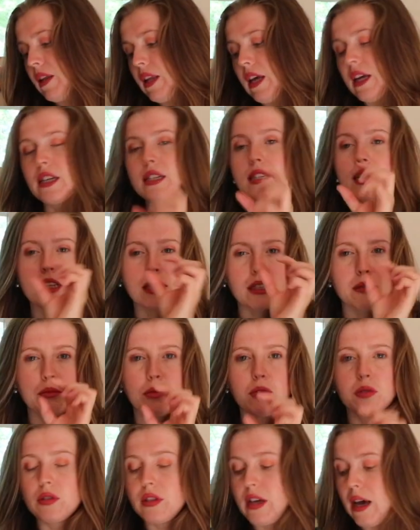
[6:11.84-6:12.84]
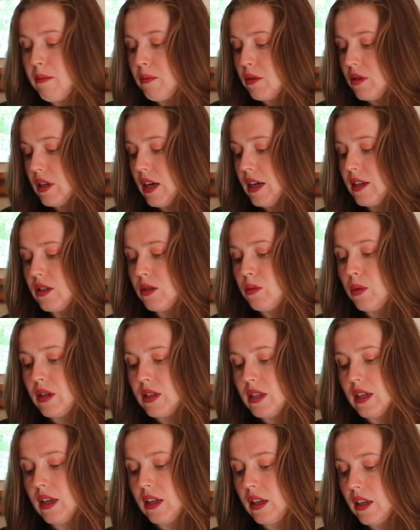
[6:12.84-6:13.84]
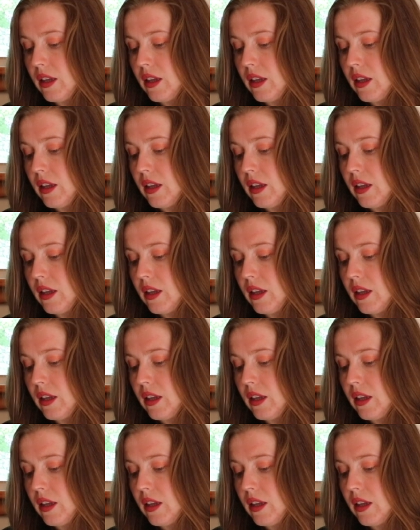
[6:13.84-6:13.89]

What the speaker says: they're just like small sample sizes, whereas the other